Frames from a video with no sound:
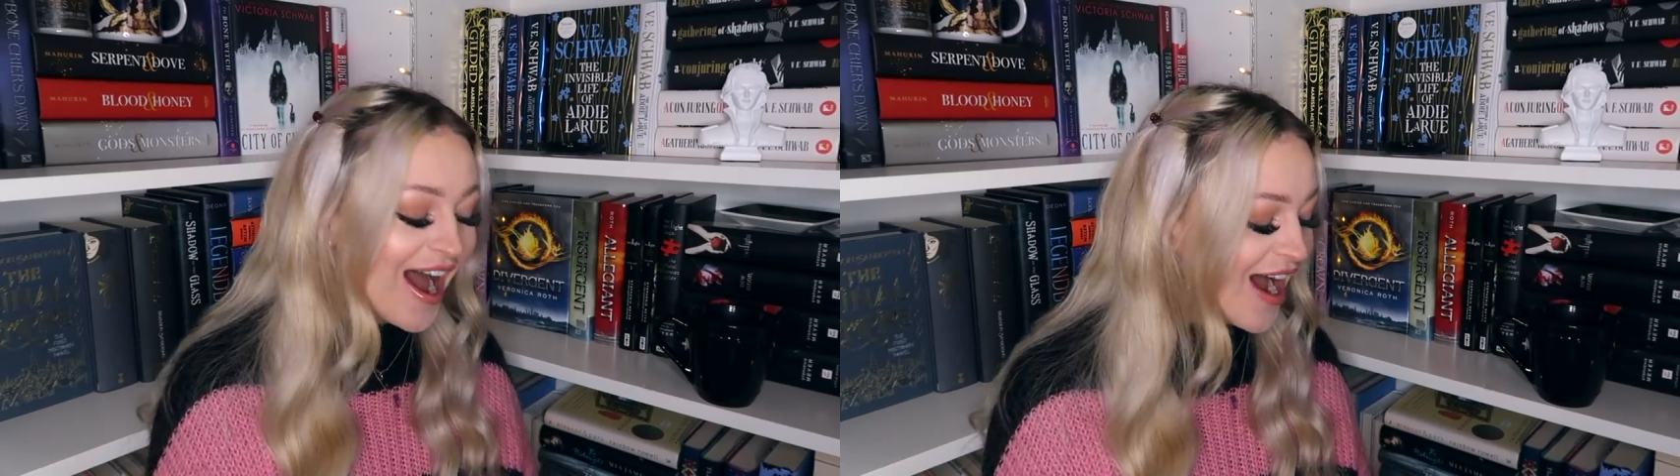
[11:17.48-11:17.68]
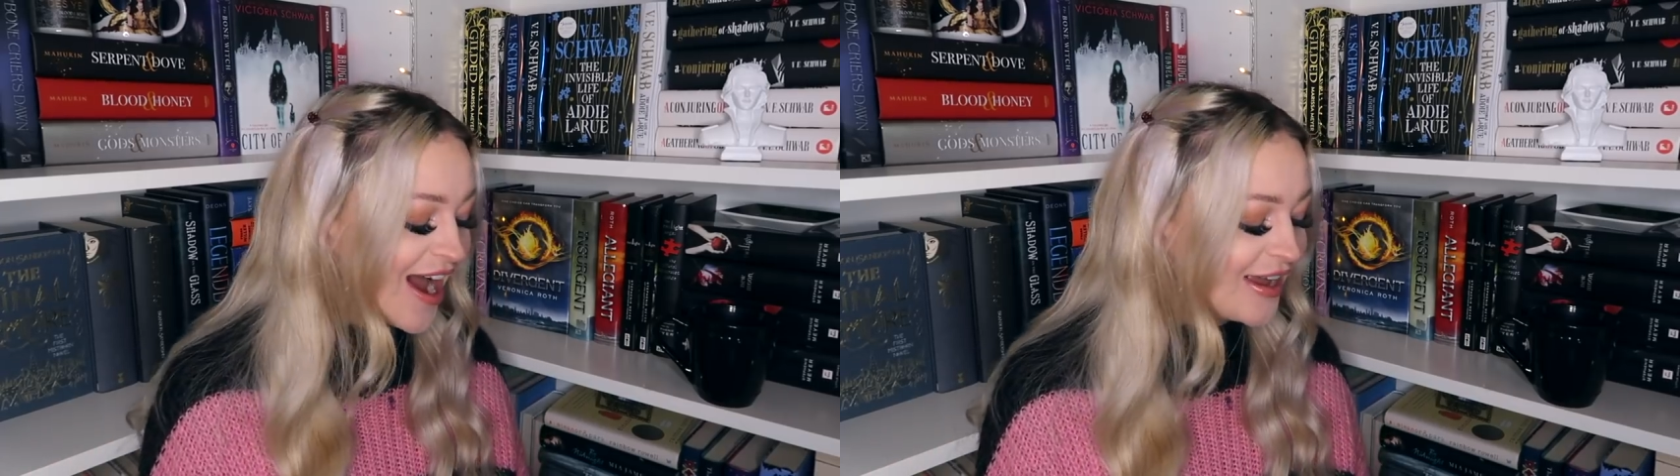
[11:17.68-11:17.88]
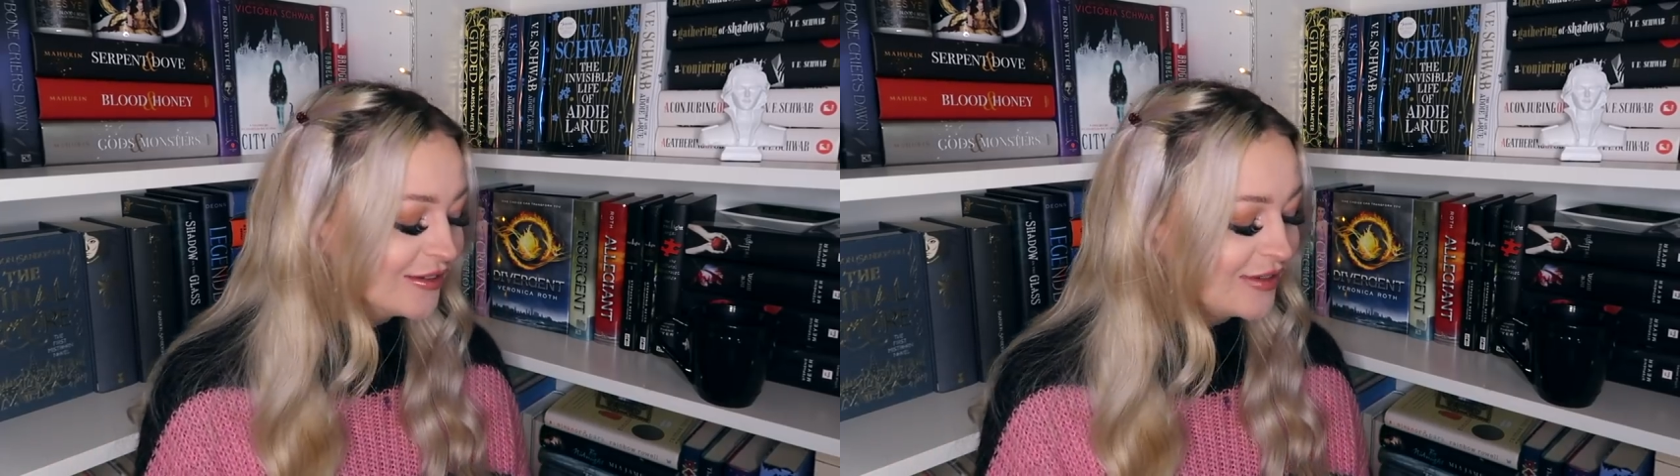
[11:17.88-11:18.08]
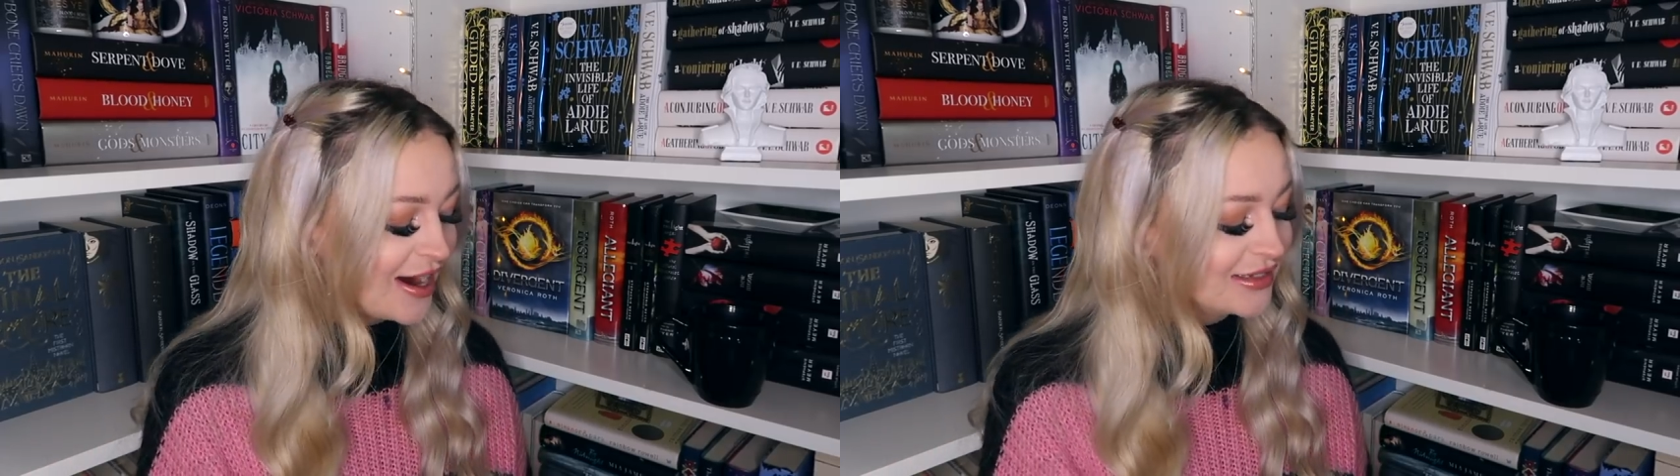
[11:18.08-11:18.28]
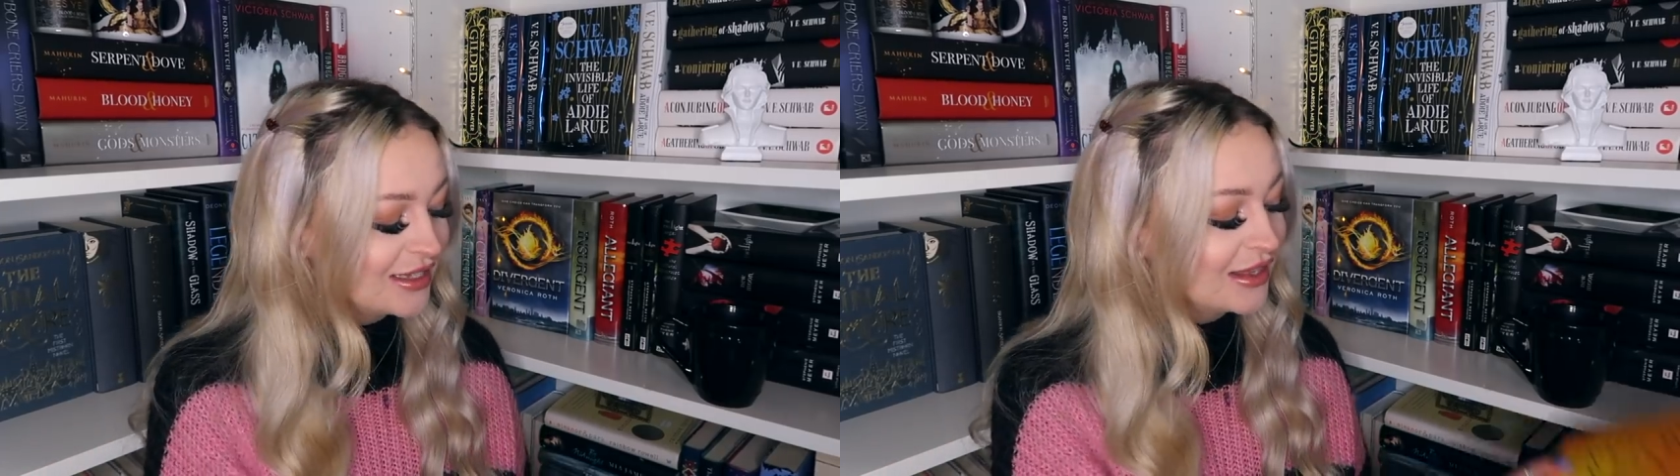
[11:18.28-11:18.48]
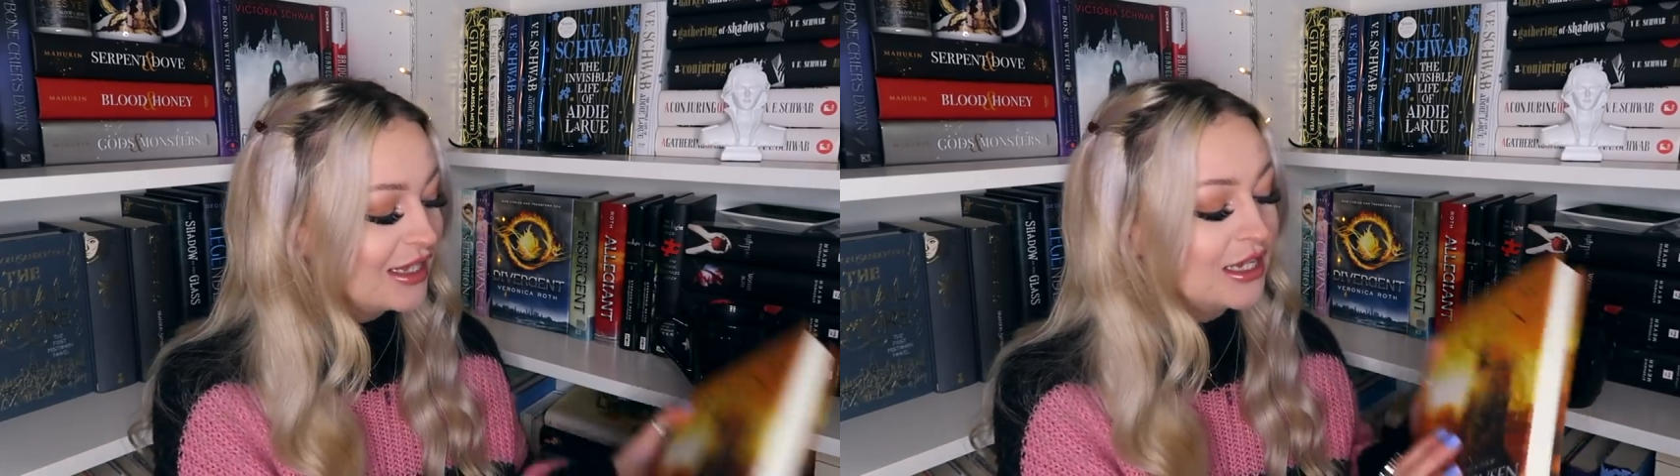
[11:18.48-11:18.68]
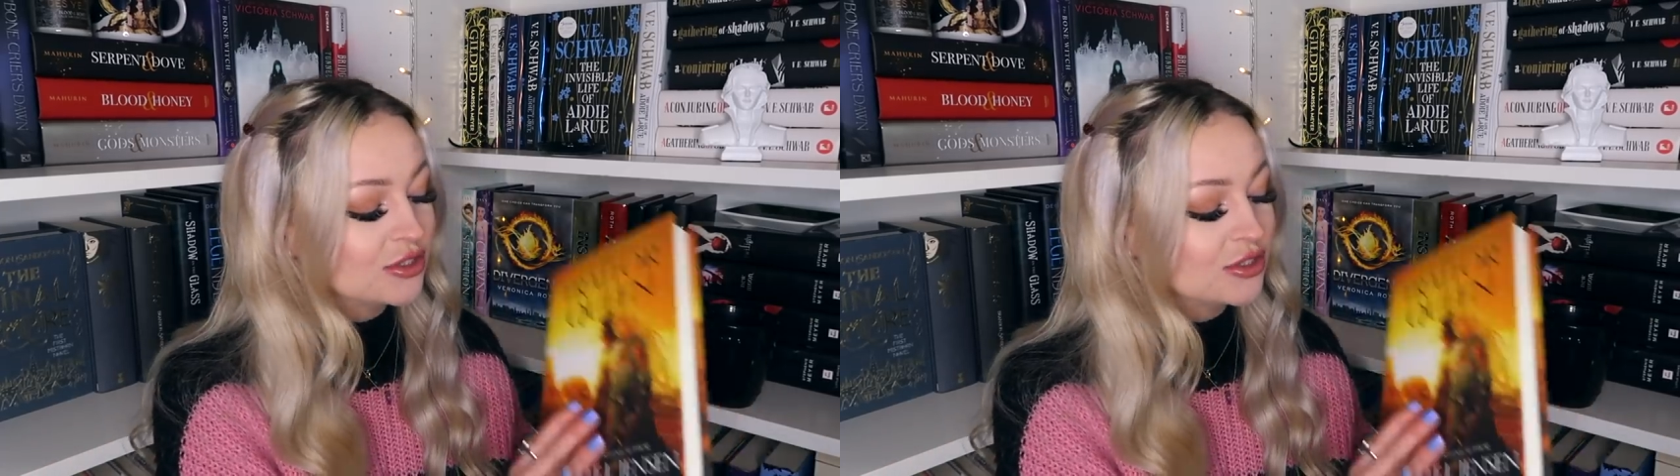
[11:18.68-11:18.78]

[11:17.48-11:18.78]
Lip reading: I read The